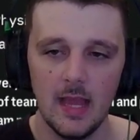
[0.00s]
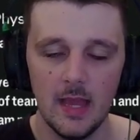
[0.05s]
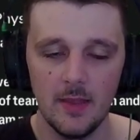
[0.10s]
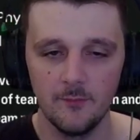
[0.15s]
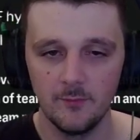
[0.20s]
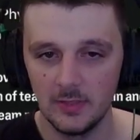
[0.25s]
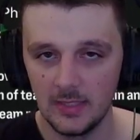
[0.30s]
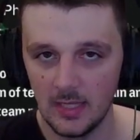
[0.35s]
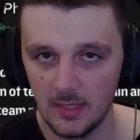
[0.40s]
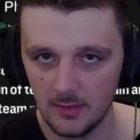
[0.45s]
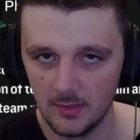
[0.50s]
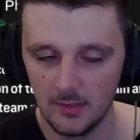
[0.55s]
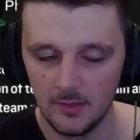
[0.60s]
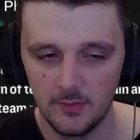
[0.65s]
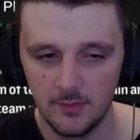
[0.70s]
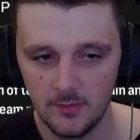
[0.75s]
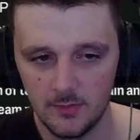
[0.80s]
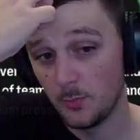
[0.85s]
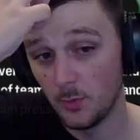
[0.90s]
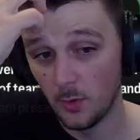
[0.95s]
and
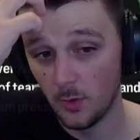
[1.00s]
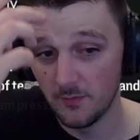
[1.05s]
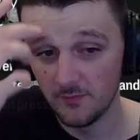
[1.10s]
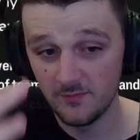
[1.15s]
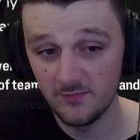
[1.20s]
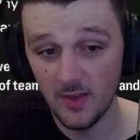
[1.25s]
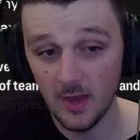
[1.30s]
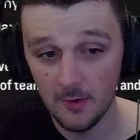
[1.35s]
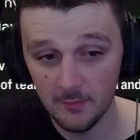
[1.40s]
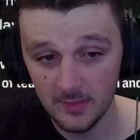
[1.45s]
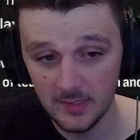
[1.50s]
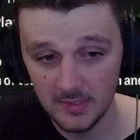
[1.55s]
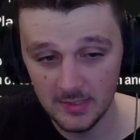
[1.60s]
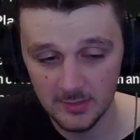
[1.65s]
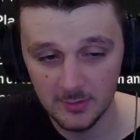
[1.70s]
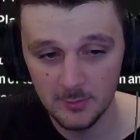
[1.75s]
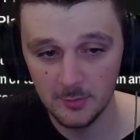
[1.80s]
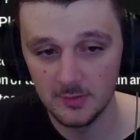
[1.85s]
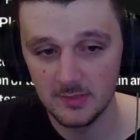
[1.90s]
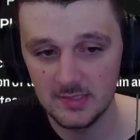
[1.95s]
relentless, but very
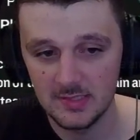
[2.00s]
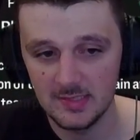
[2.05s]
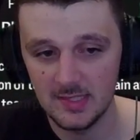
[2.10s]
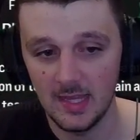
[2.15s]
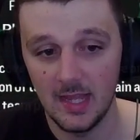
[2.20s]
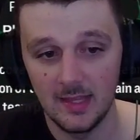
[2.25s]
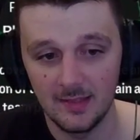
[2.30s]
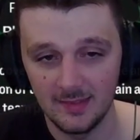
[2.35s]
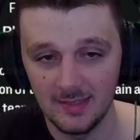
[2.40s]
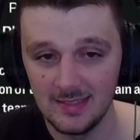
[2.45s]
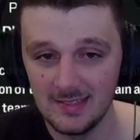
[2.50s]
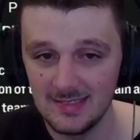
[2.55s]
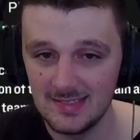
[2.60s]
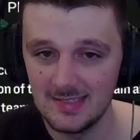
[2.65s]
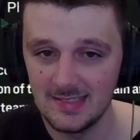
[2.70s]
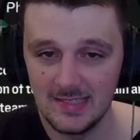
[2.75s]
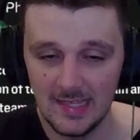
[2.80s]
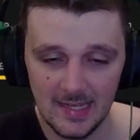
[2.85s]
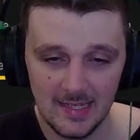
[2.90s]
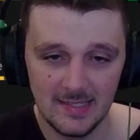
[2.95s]
good stats,
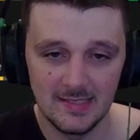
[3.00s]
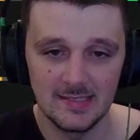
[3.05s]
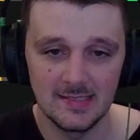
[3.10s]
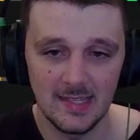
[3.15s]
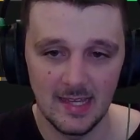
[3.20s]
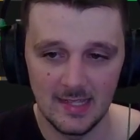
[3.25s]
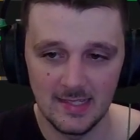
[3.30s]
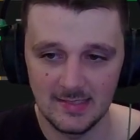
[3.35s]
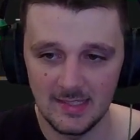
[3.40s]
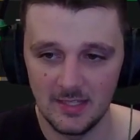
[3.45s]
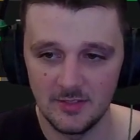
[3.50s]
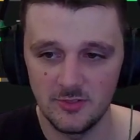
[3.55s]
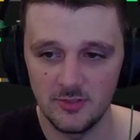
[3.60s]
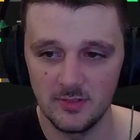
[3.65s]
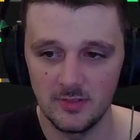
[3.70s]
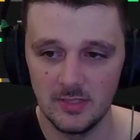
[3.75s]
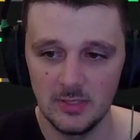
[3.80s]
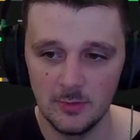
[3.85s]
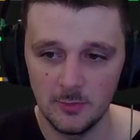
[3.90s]
insane stats actually.